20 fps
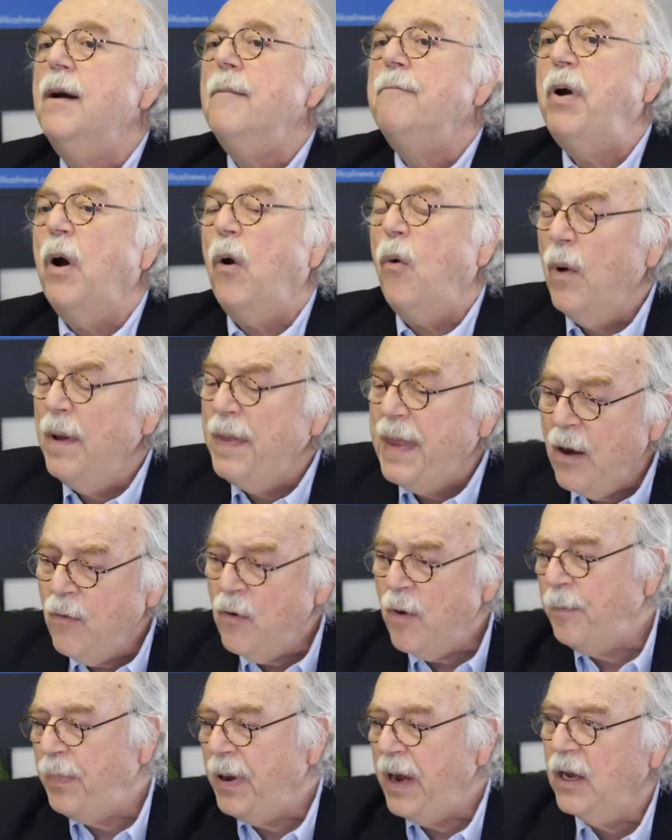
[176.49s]
But when they
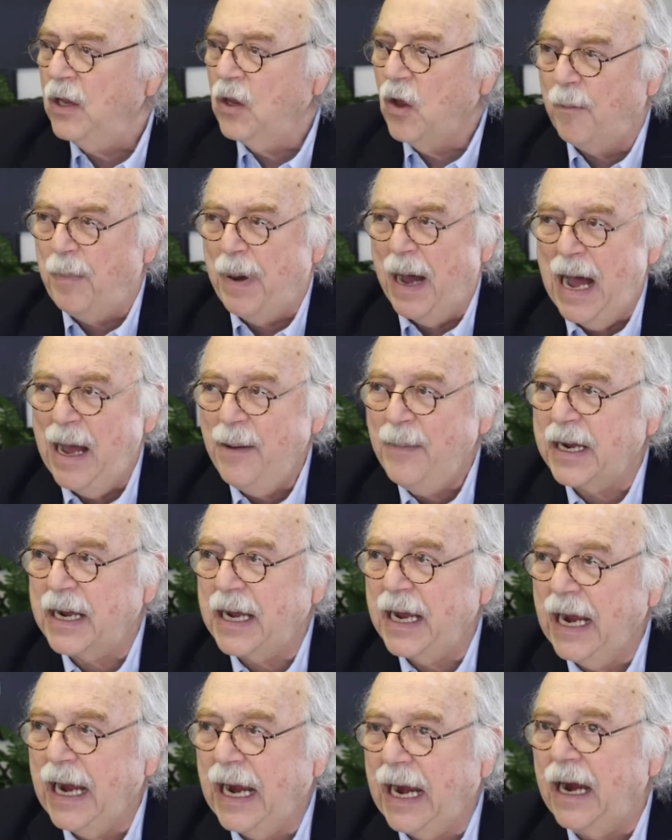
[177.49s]
repeal
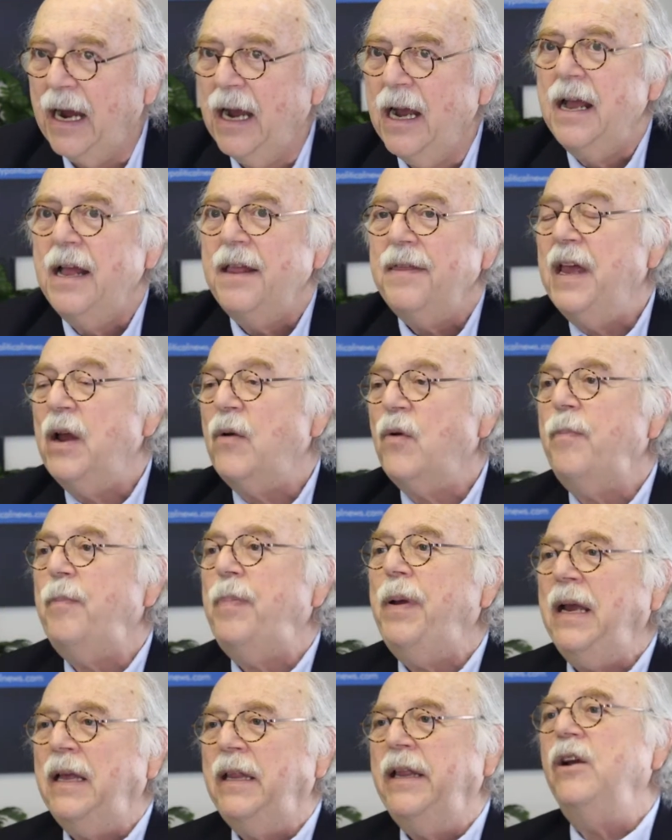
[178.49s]
Obamacare, they're
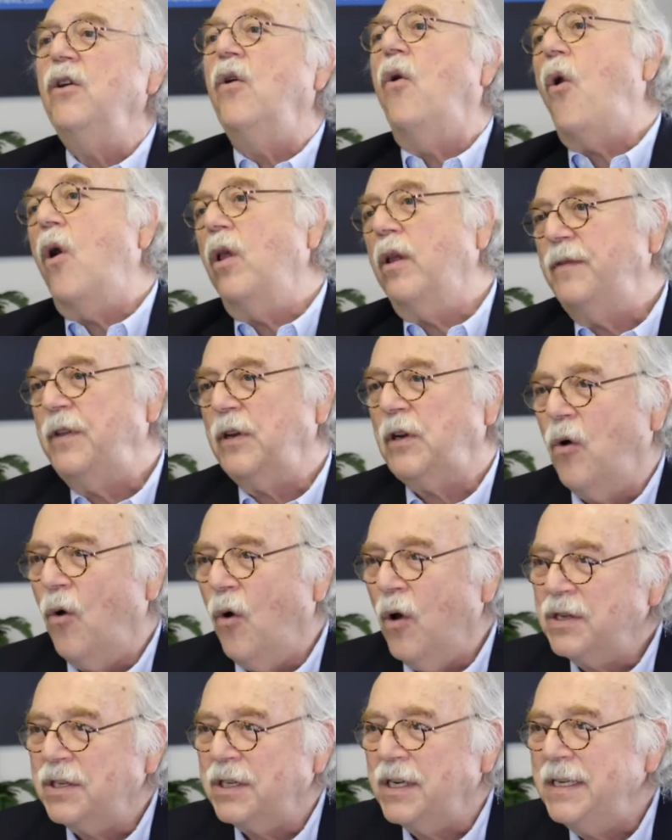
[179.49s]
repealing all of the
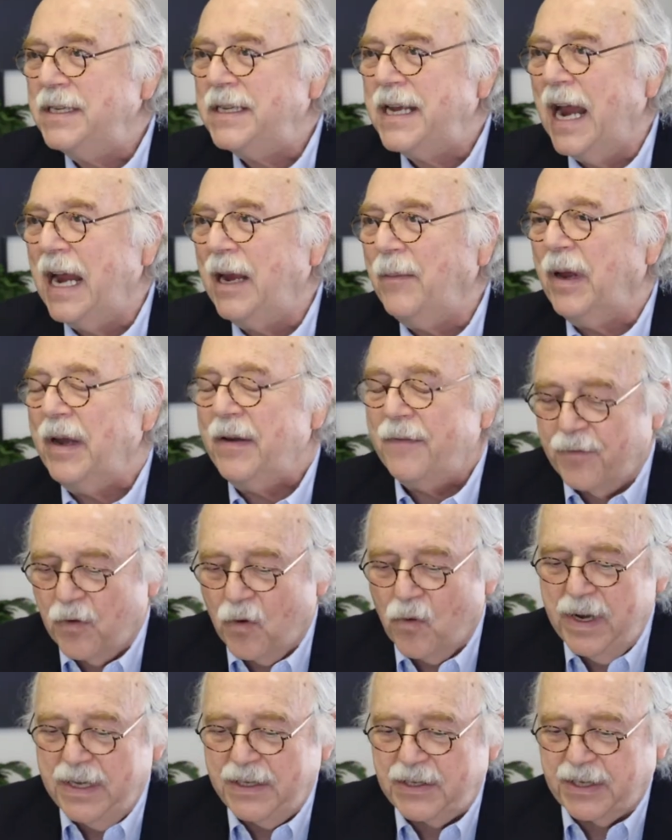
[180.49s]
cost containment.
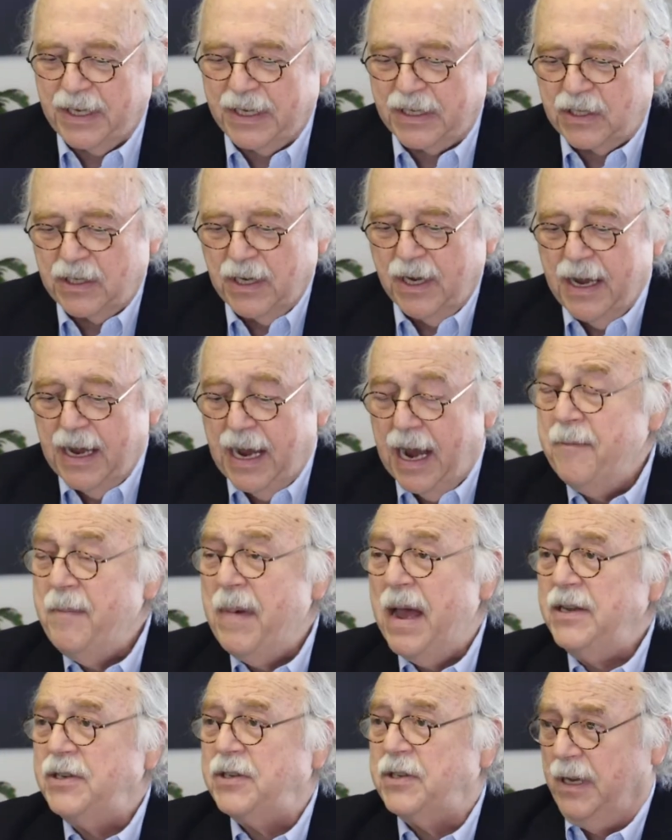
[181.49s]
For instance, I
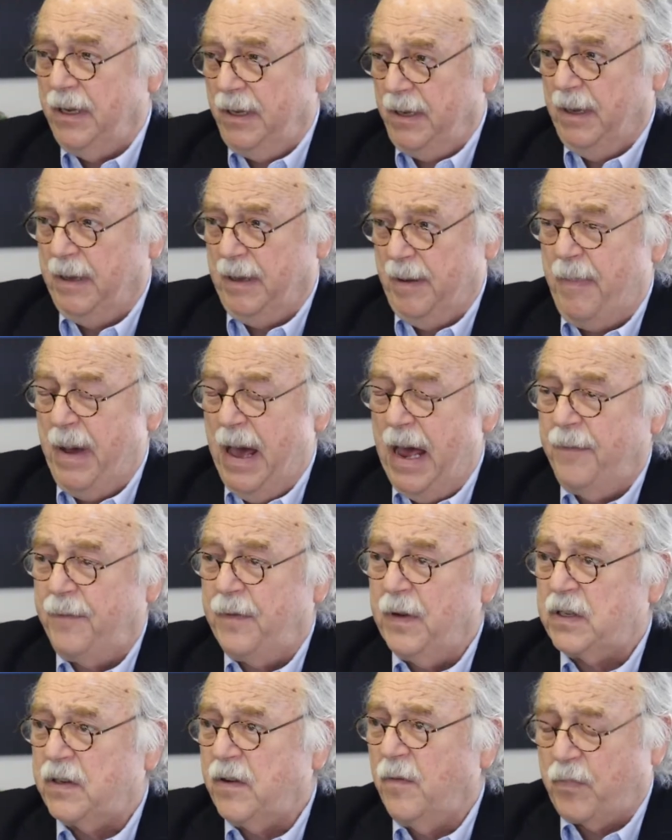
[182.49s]
mentioned the
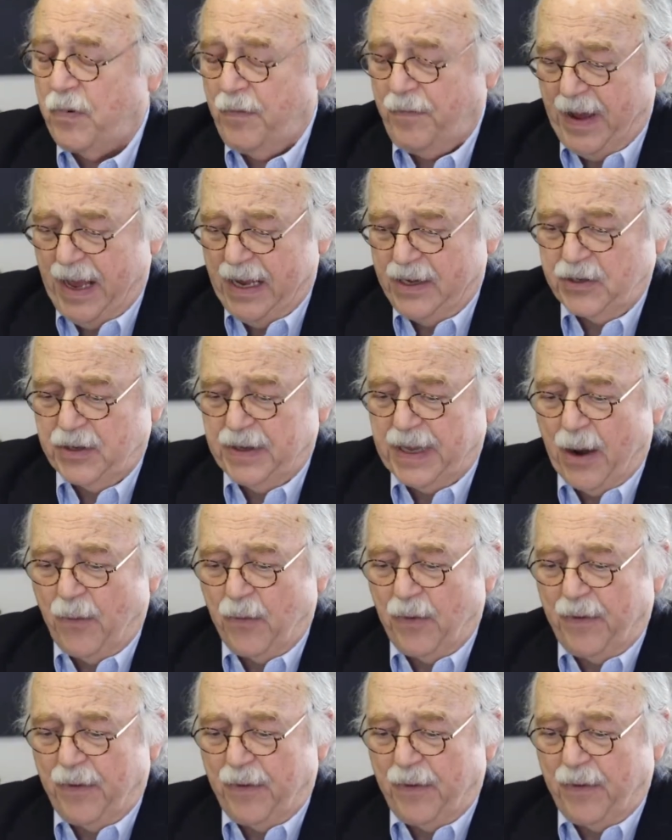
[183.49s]
benefits of prevention that